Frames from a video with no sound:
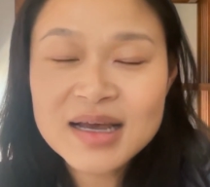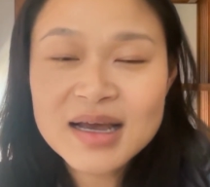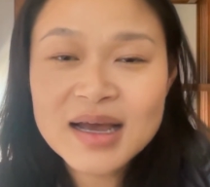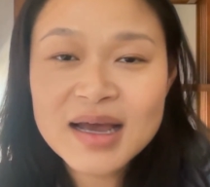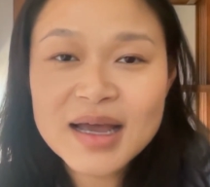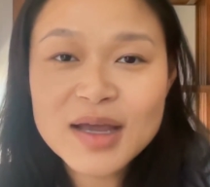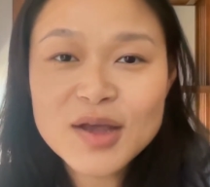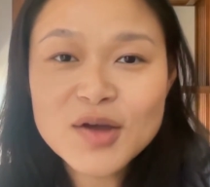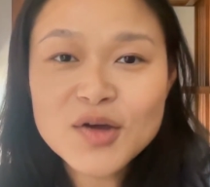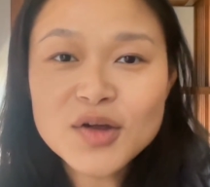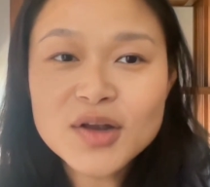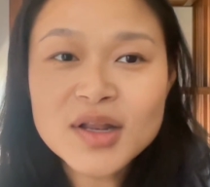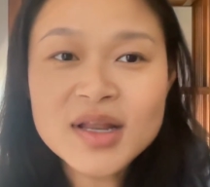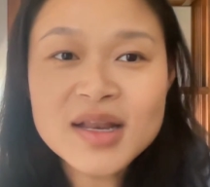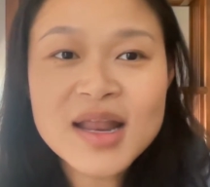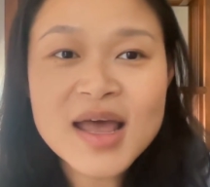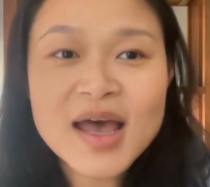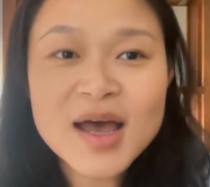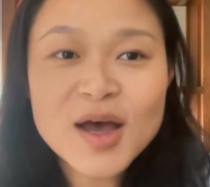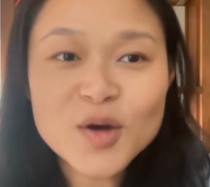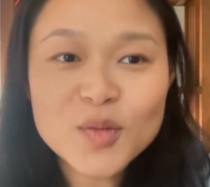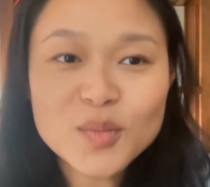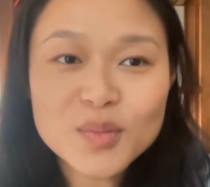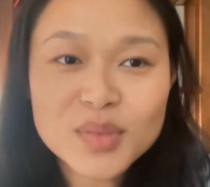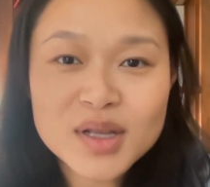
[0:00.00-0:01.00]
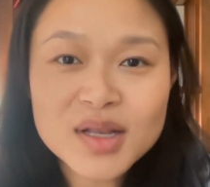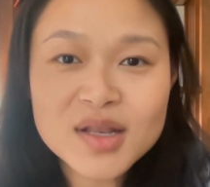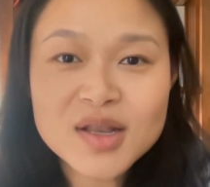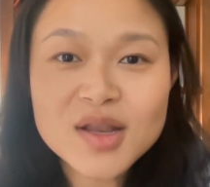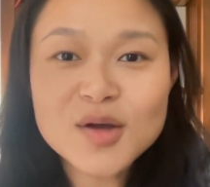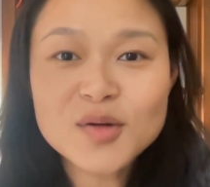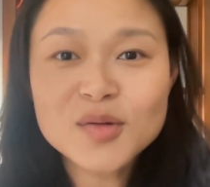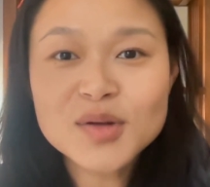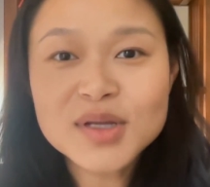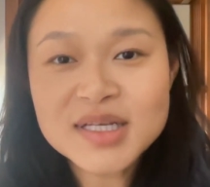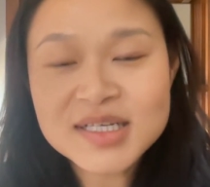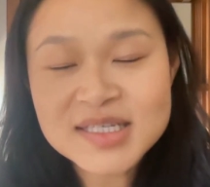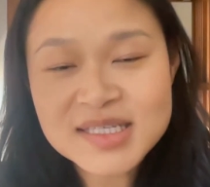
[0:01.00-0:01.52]
I couldn't help but
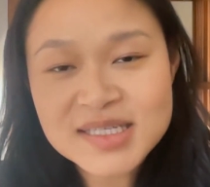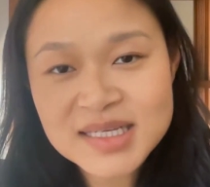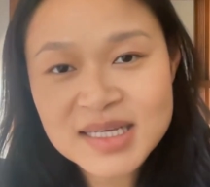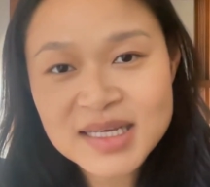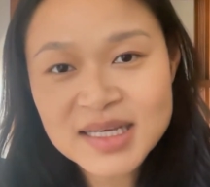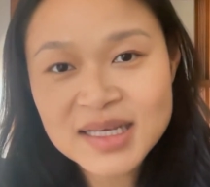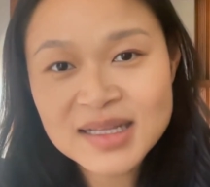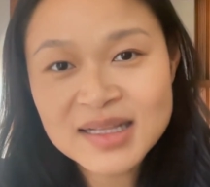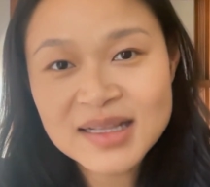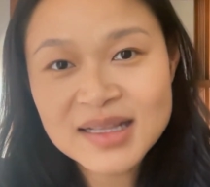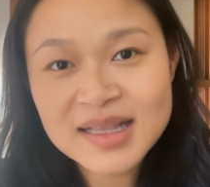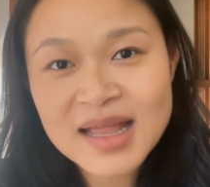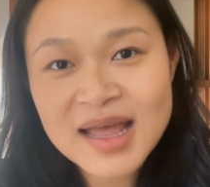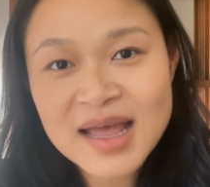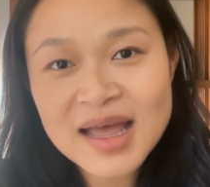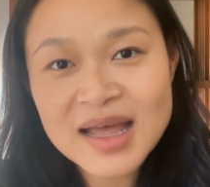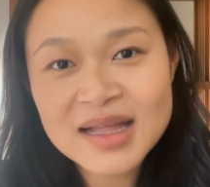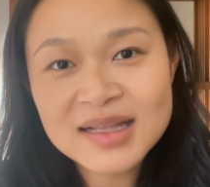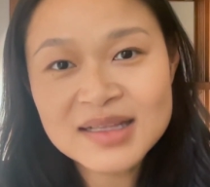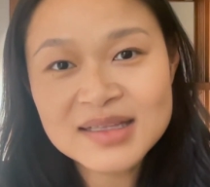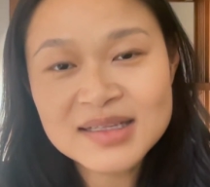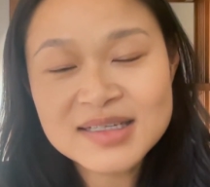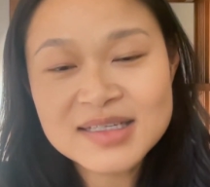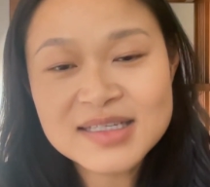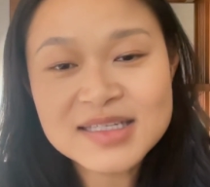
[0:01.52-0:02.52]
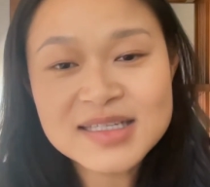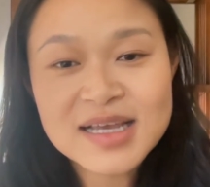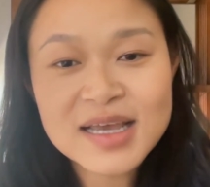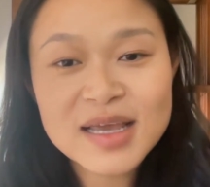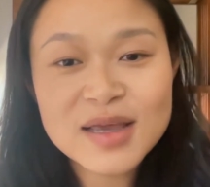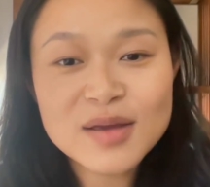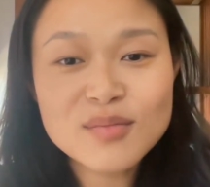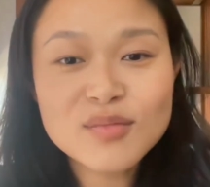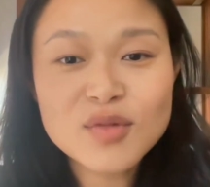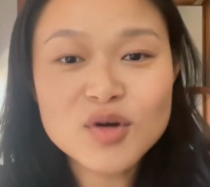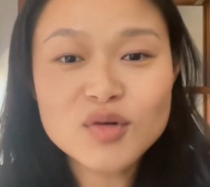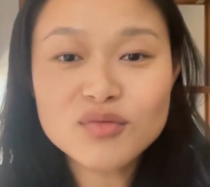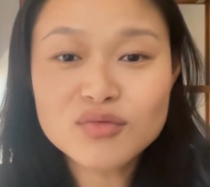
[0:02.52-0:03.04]
noticing that the
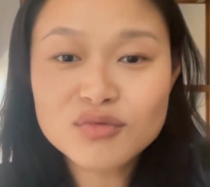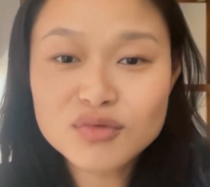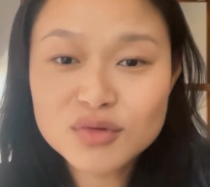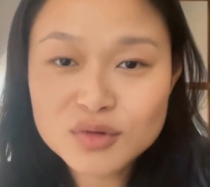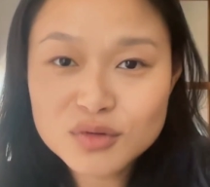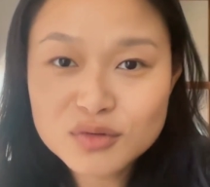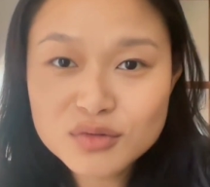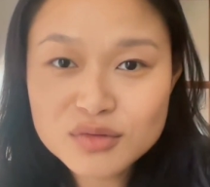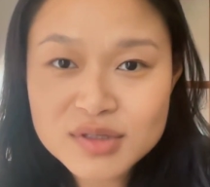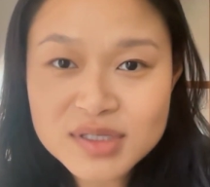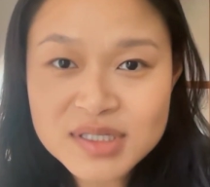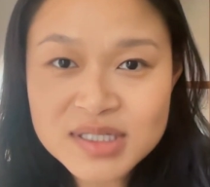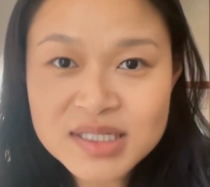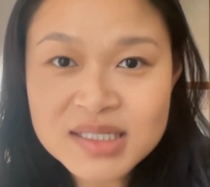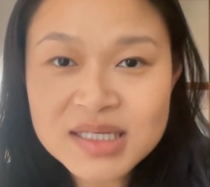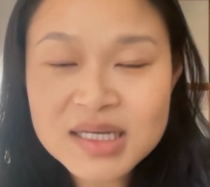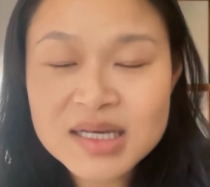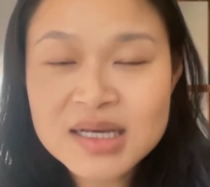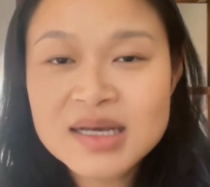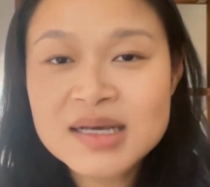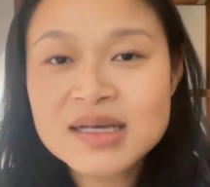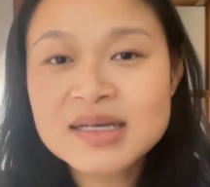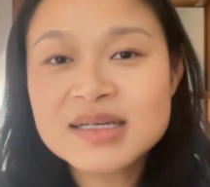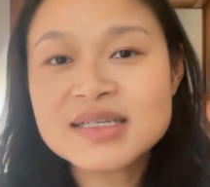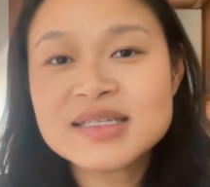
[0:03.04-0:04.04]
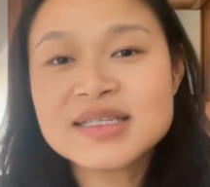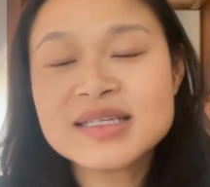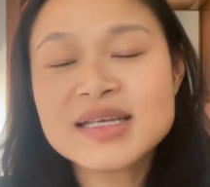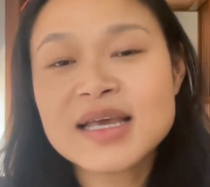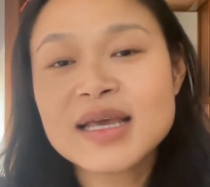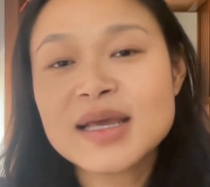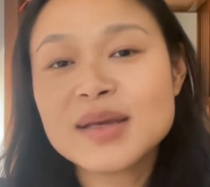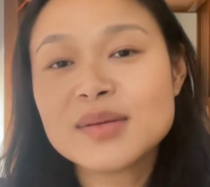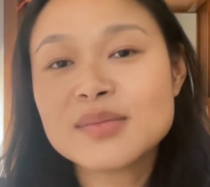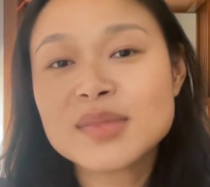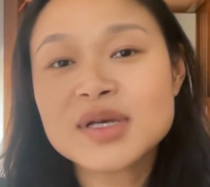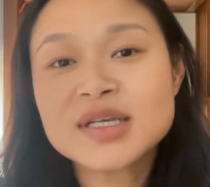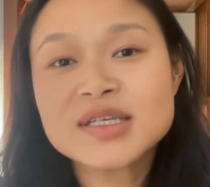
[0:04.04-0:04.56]
same roots,
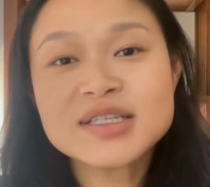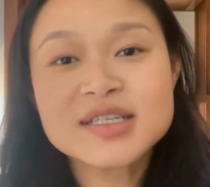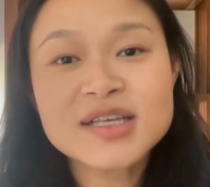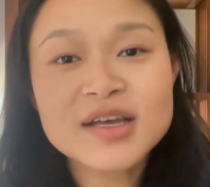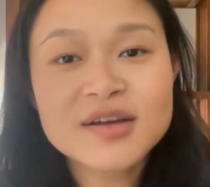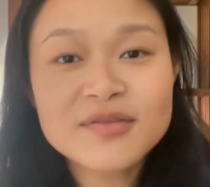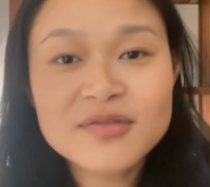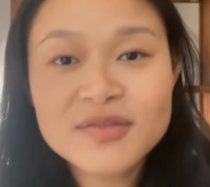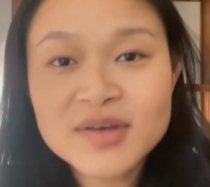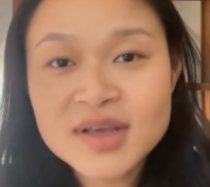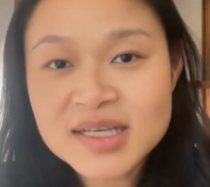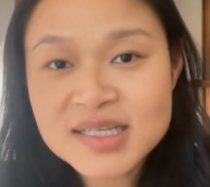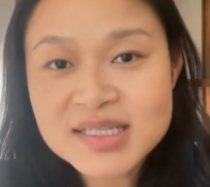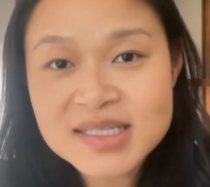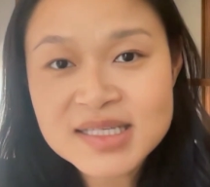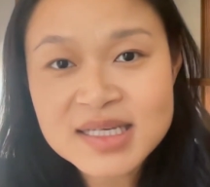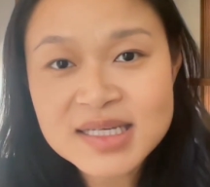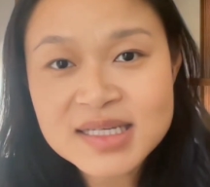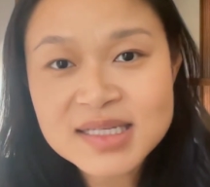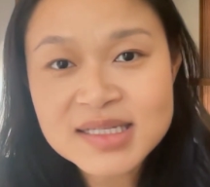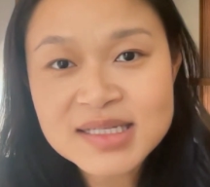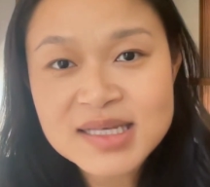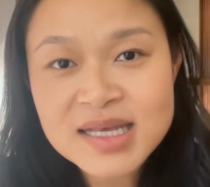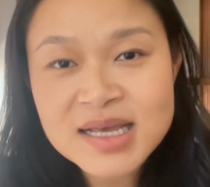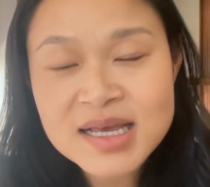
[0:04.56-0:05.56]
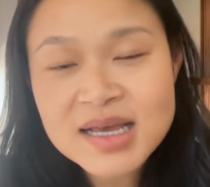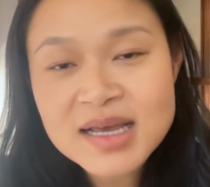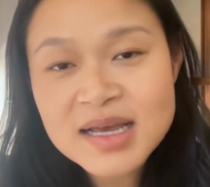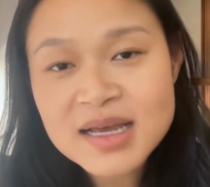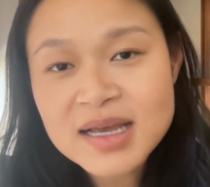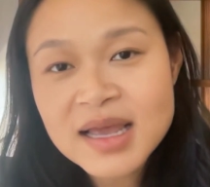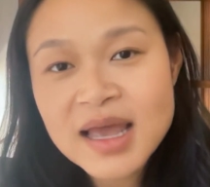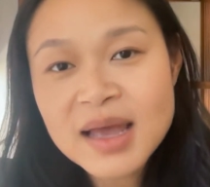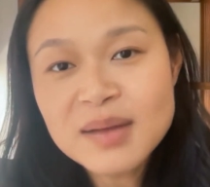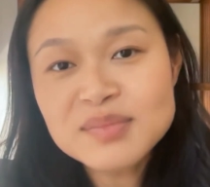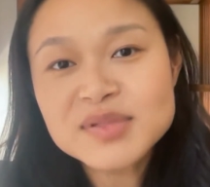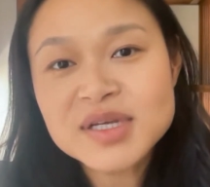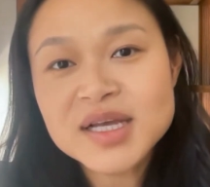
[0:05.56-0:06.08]
same suffixes
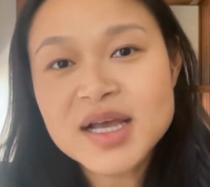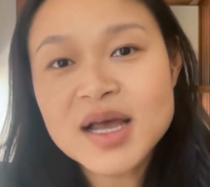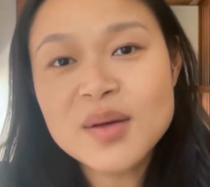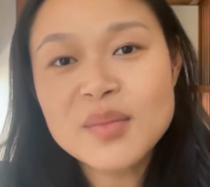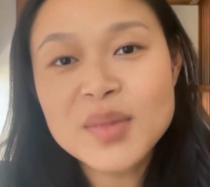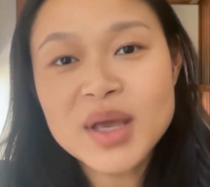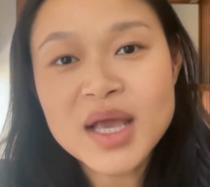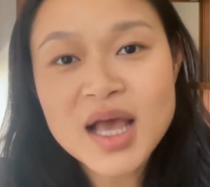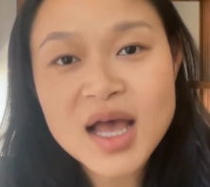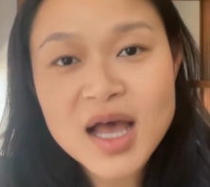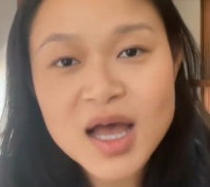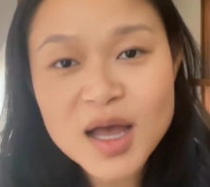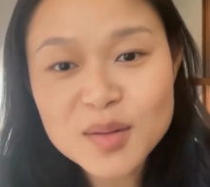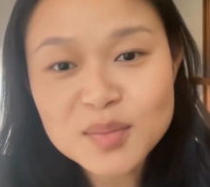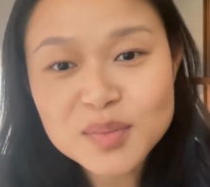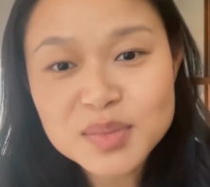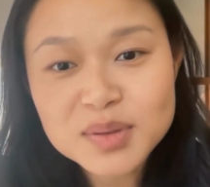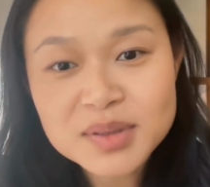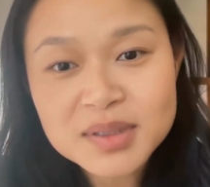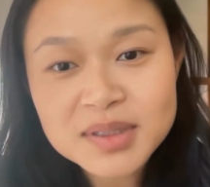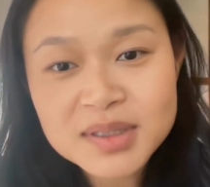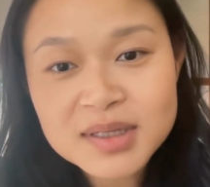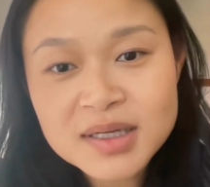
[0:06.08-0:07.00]
kept coming up